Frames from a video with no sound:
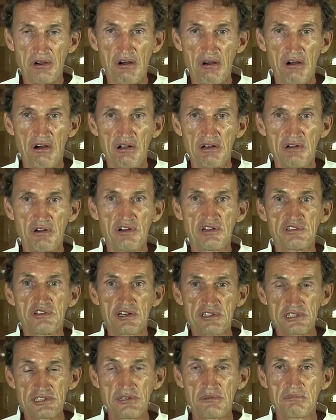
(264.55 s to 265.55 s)
all or
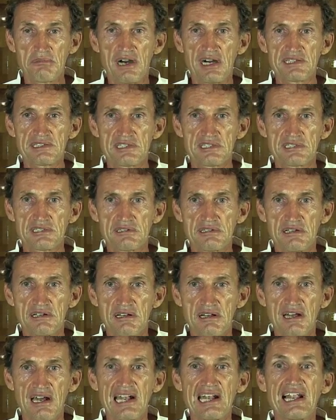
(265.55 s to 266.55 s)
not so much
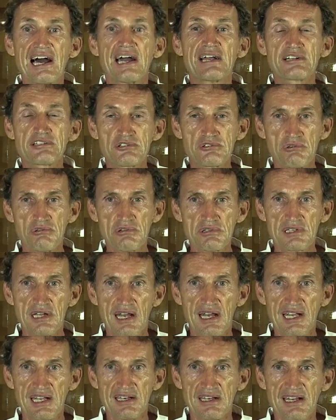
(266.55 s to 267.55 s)
like
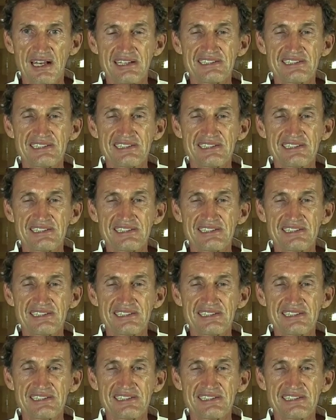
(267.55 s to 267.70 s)
today.